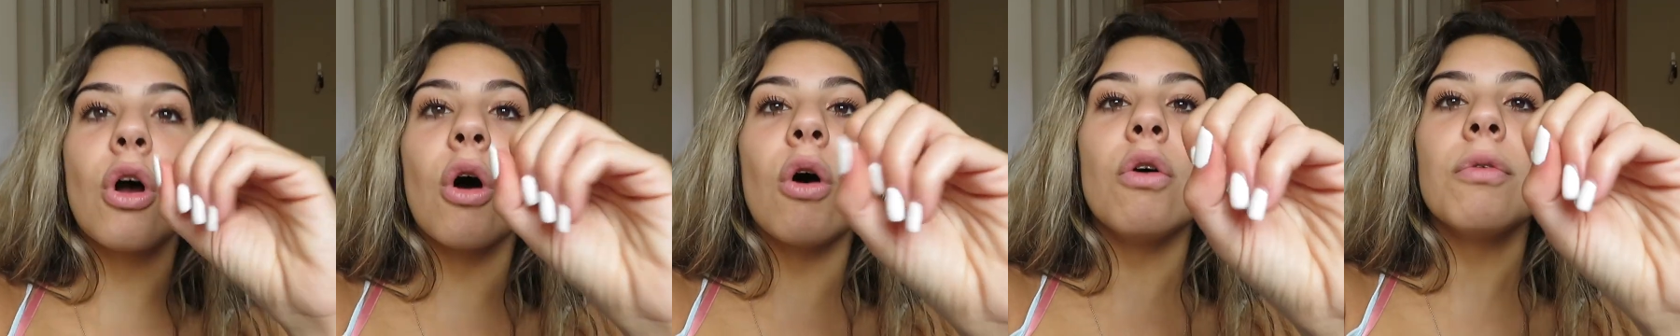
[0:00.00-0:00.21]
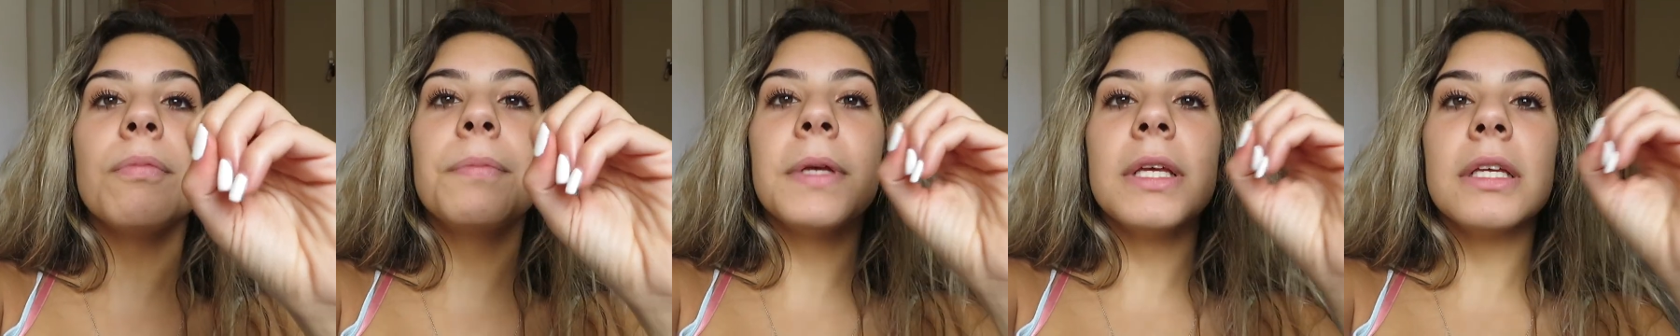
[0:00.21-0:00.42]

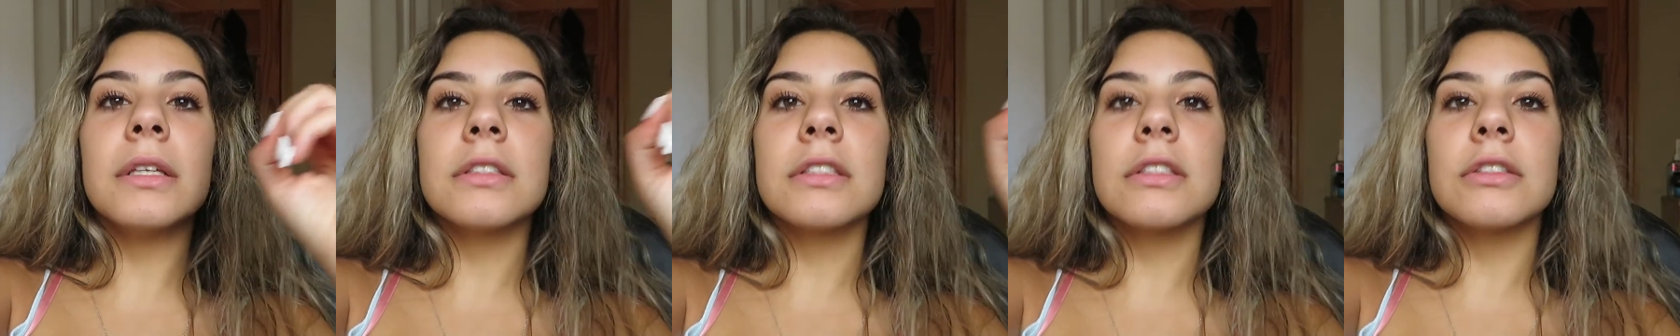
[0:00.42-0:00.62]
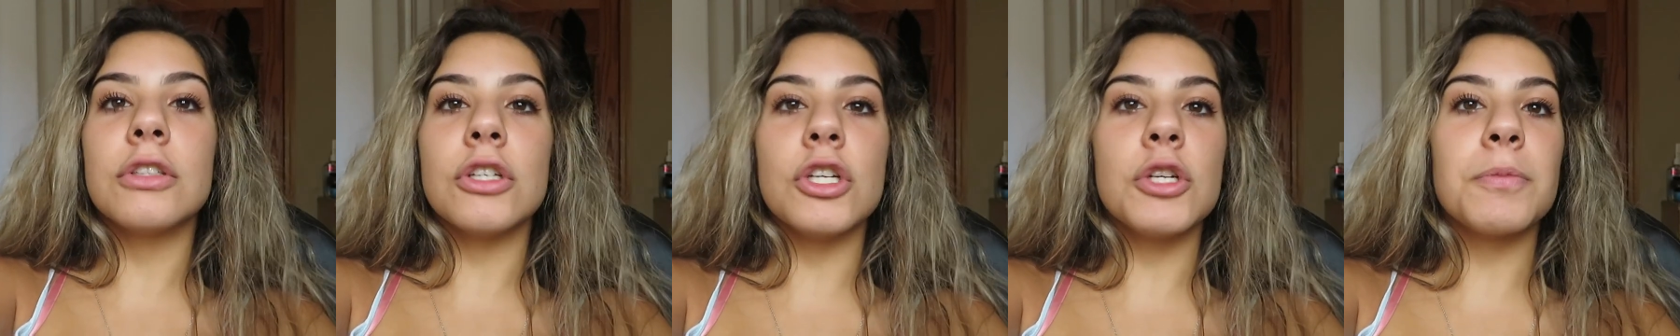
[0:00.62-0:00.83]
don't be
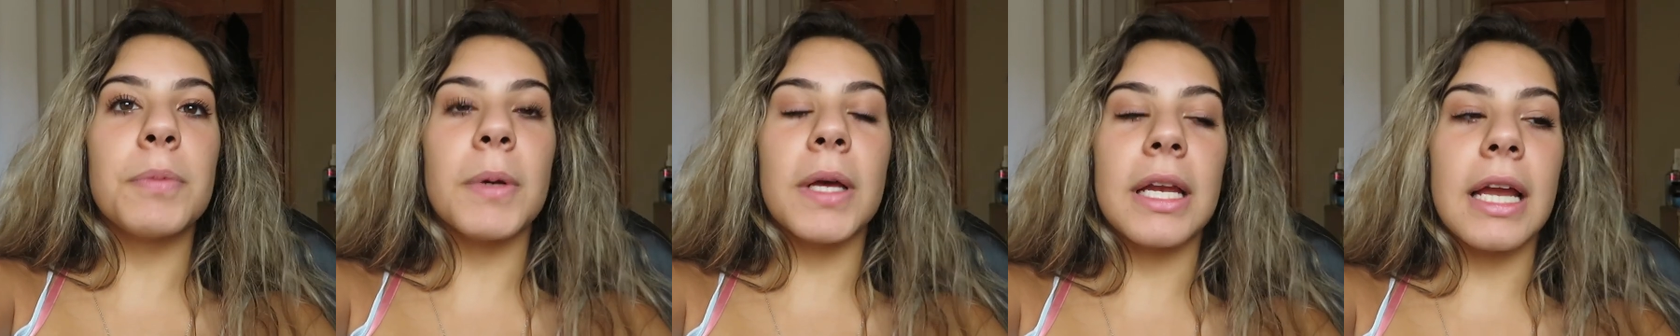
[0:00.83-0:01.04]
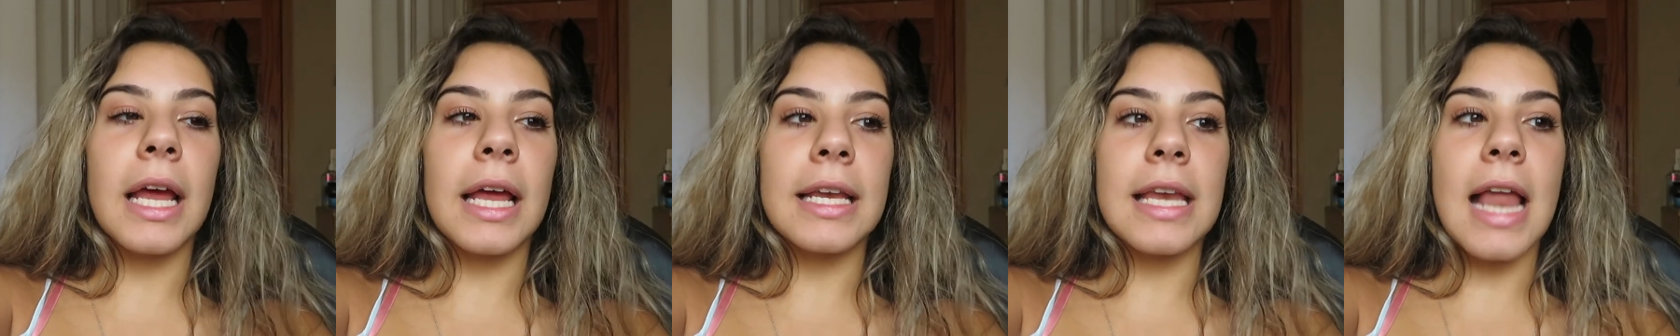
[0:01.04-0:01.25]

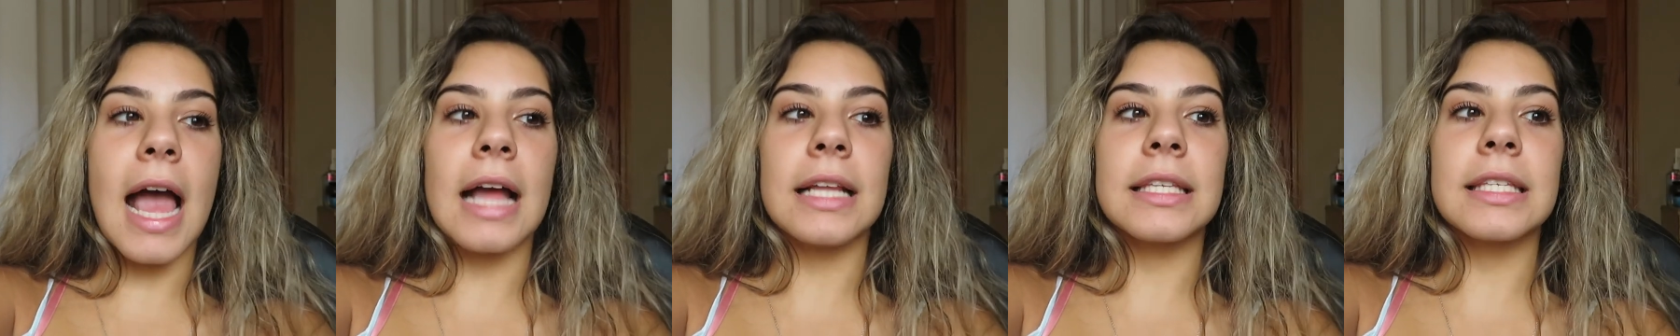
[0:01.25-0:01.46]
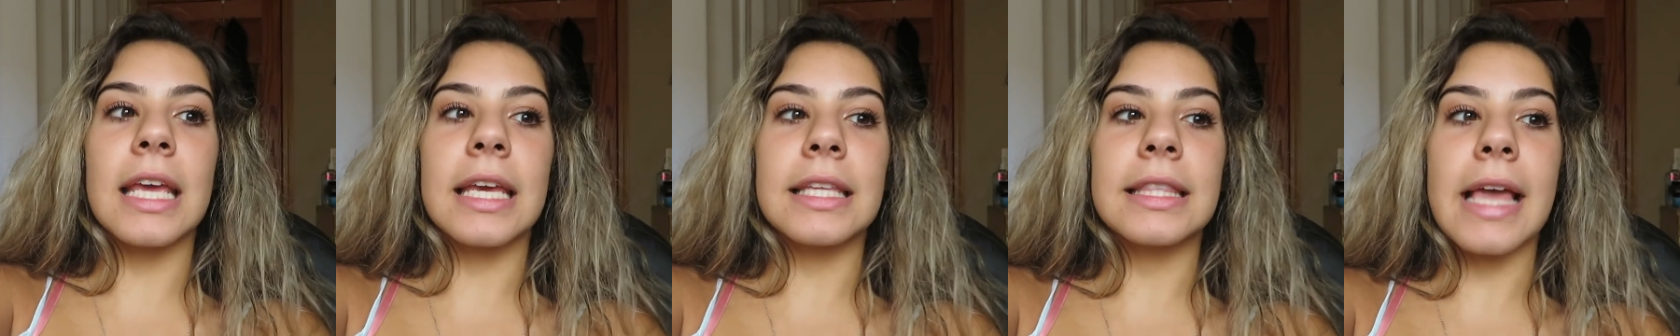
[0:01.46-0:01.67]
stupid and
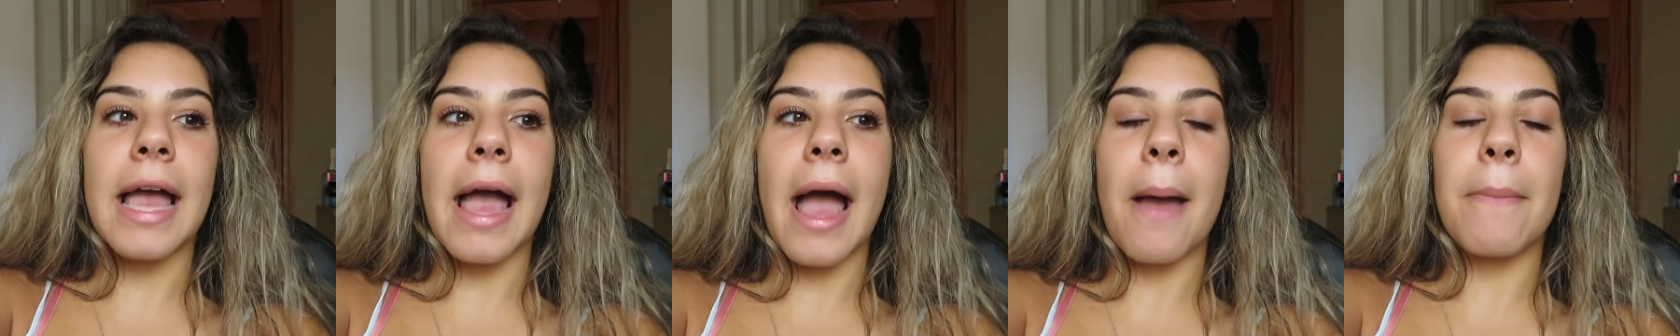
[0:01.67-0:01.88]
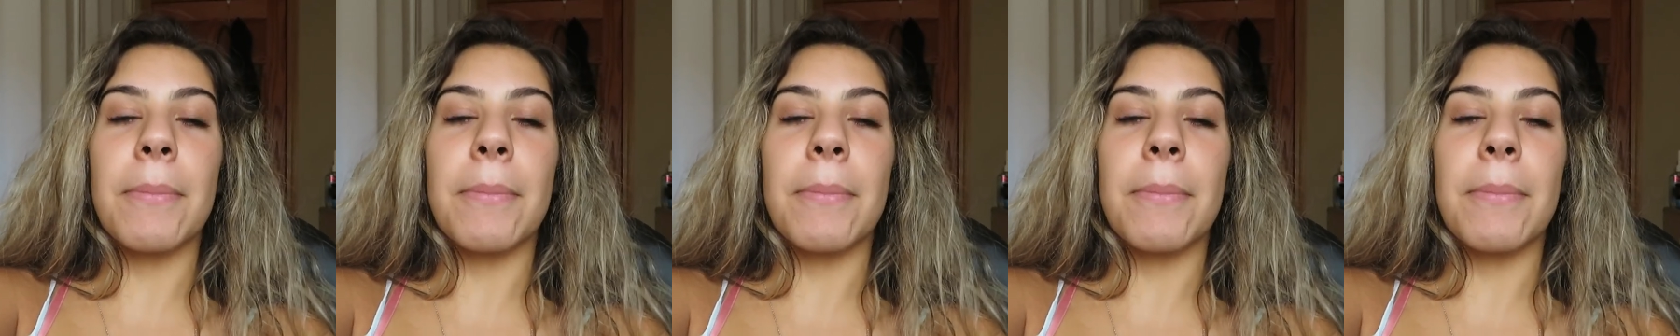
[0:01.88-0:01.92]
not take that